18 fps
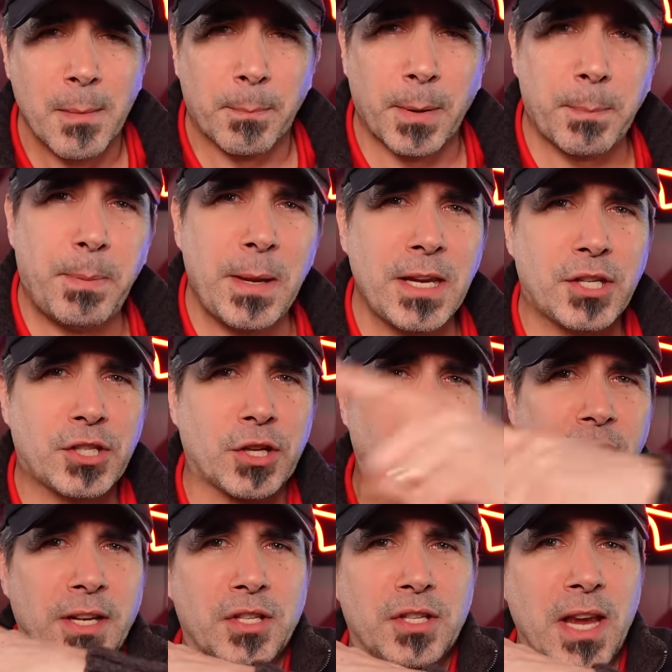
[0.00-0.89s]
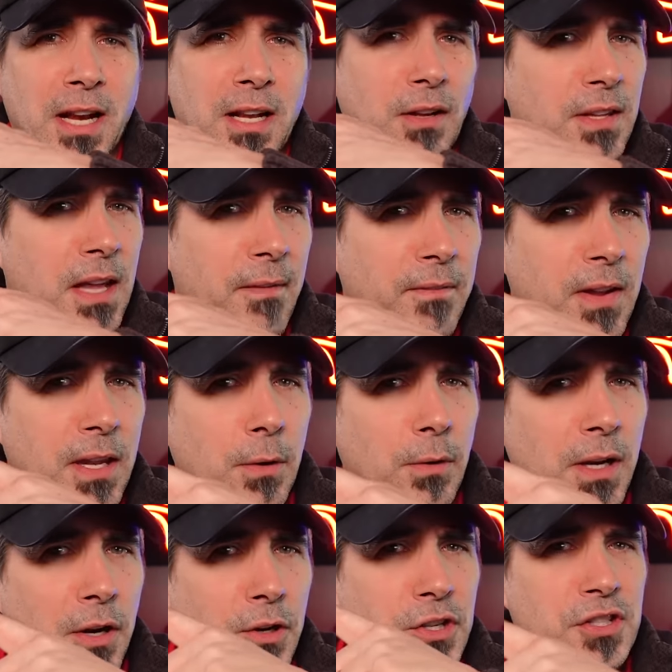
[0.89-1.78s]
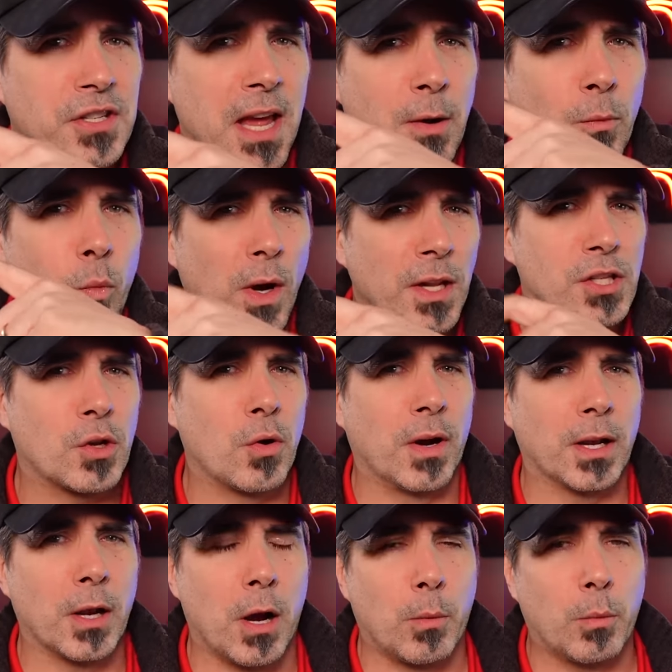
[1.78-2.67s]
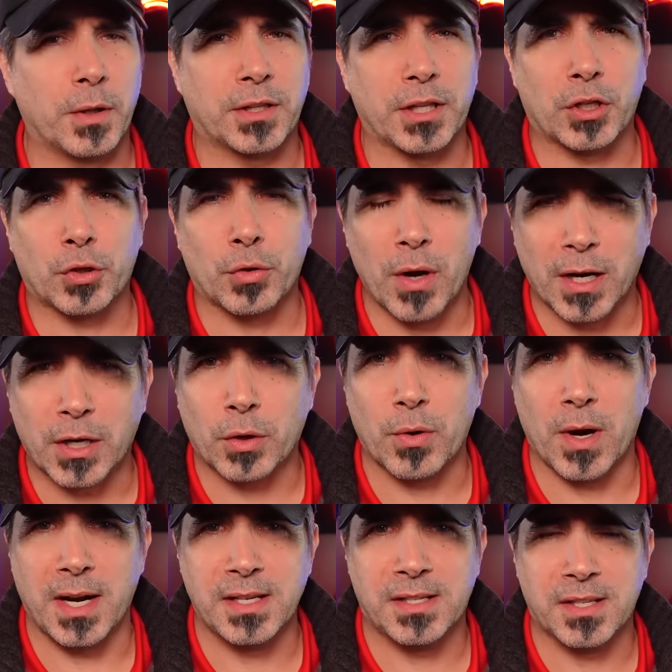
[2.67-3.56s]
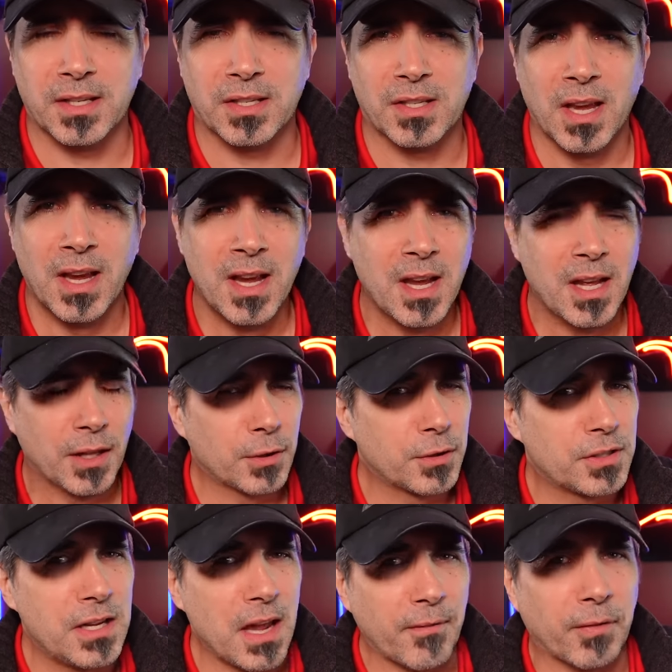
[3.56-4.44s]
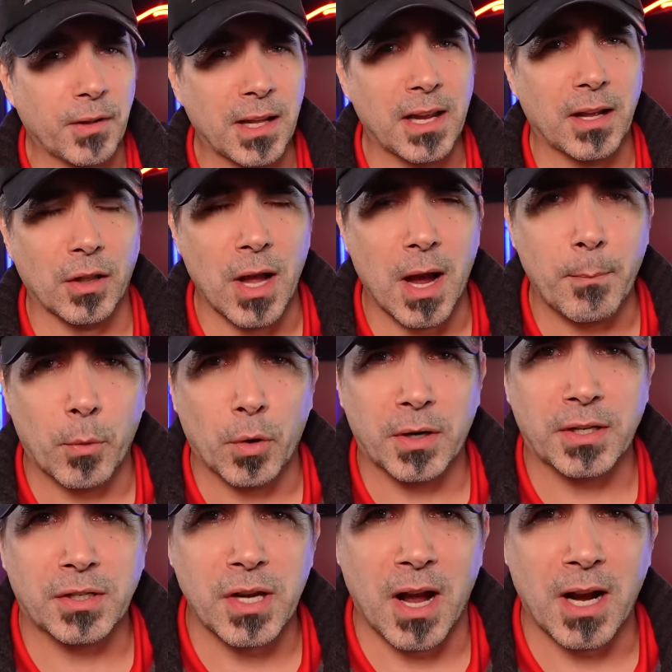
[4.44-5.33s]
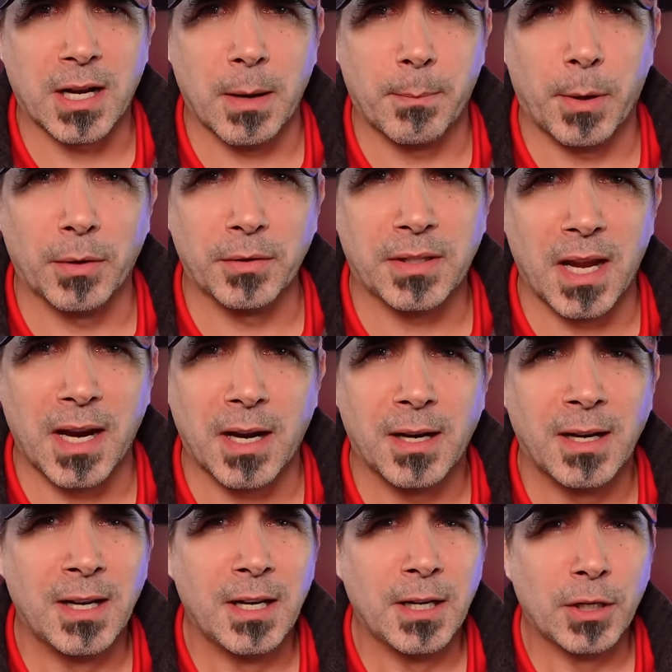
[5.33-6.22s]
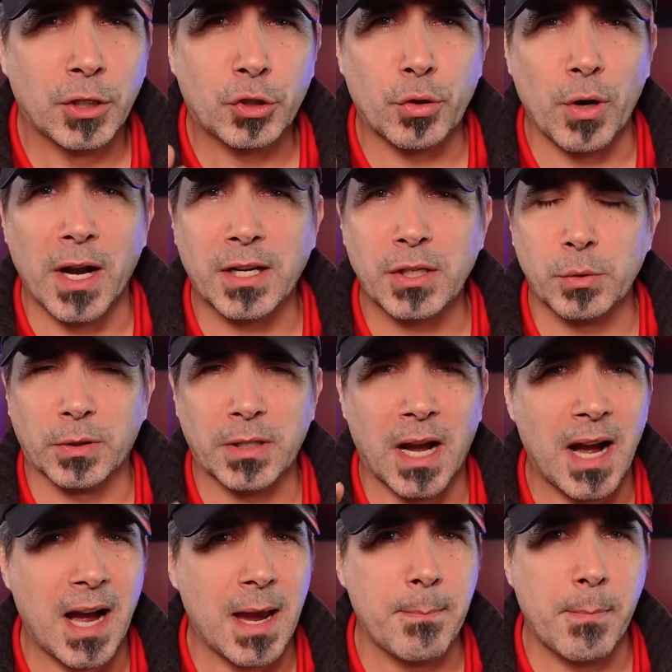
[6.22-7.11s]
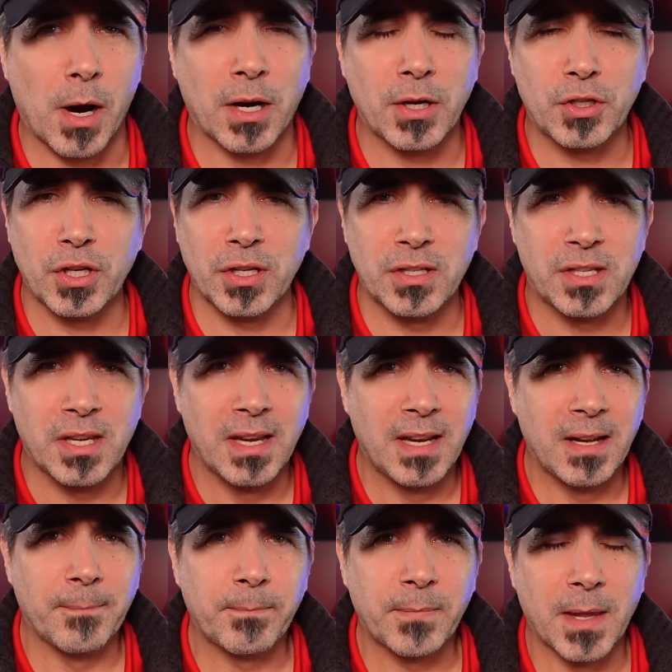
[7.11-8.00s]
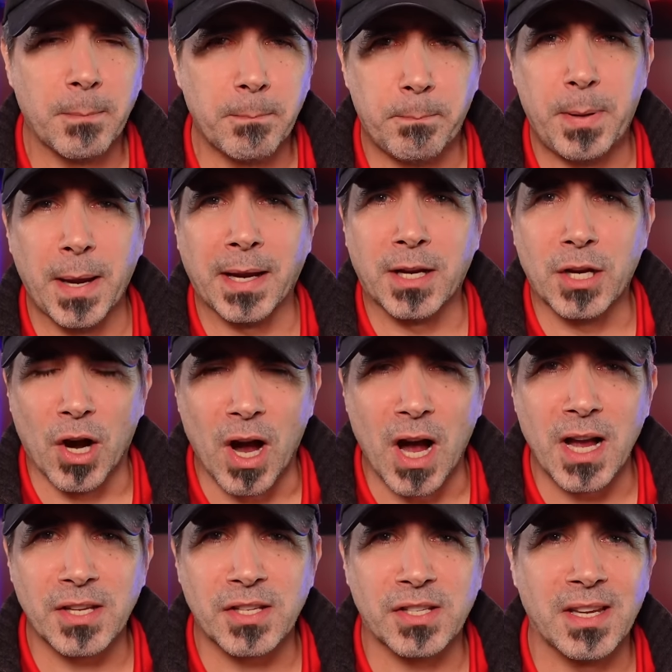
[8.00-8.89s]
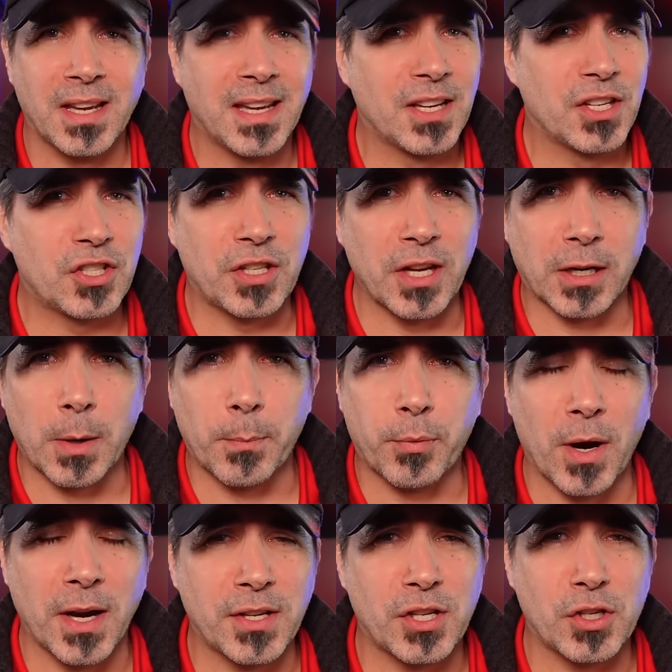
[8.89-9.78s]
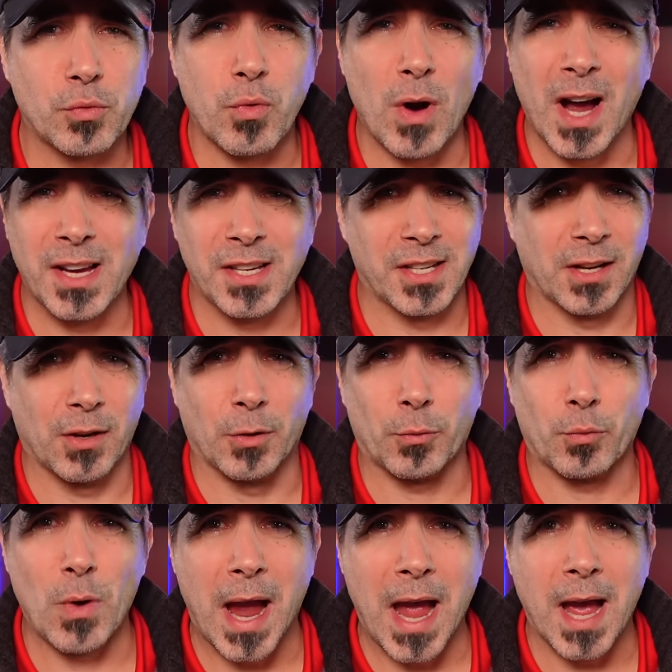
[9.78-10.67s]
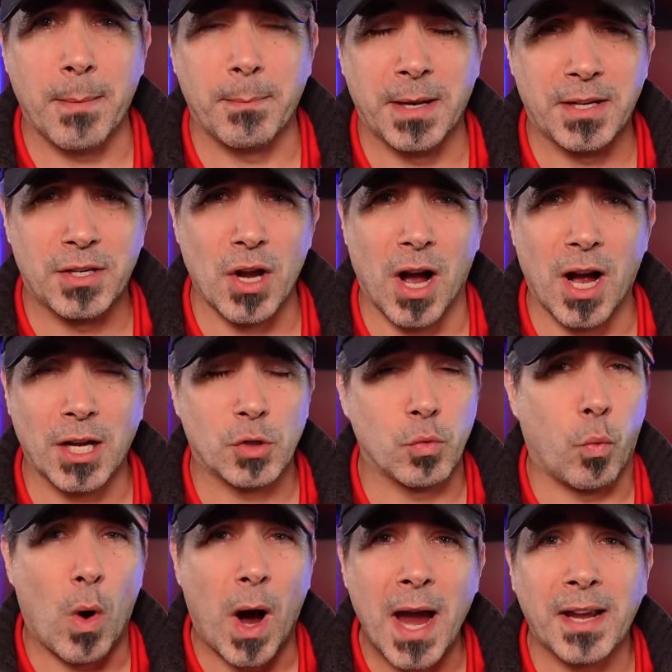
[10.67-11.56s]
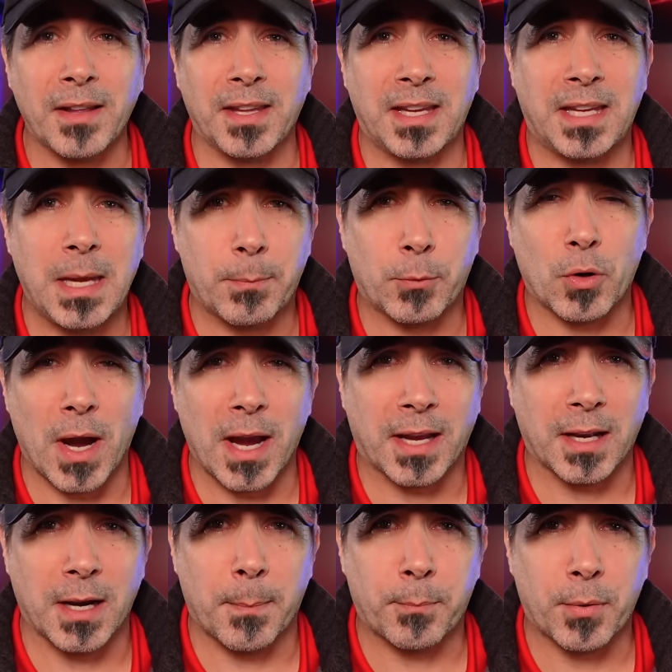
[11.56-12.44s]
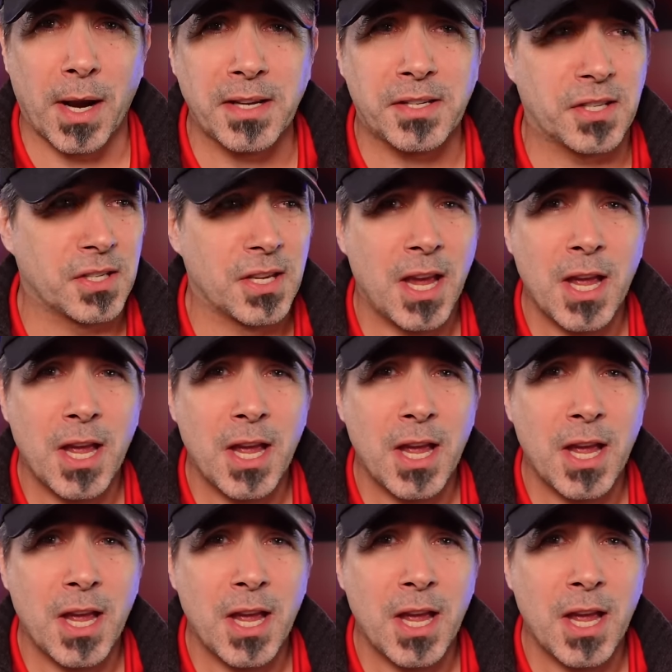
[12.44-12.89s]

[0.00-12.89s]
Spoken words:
but be sure to check out that video and understand what's going on with the truck crisis. There's definitely a lot more to talk about there. Trucks with the high margins, big costs, sticker prices rising on Ram and Dodge. Why are they keep cranking up prices